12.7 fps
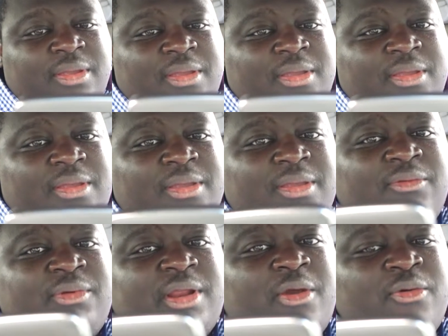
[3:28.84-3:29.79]

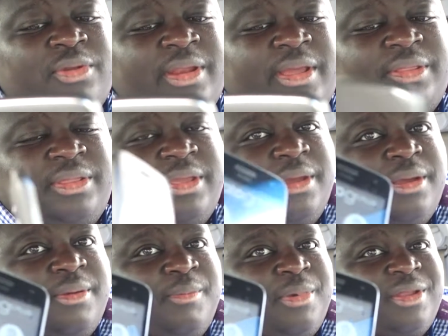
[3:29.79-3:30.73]
When I hold down
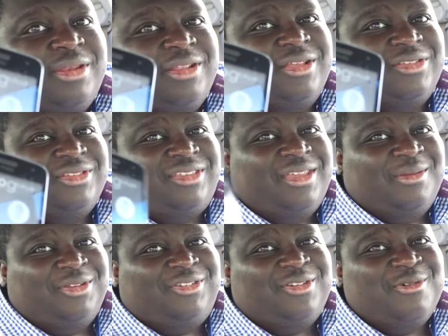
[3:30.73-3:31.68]
the button, it doesn't
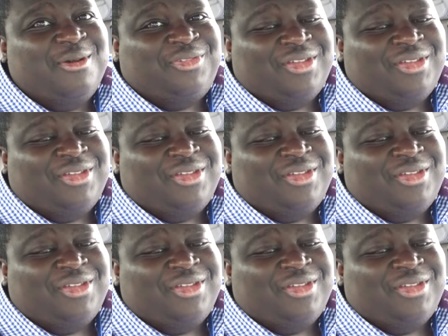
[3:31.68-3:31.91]
seem to show up.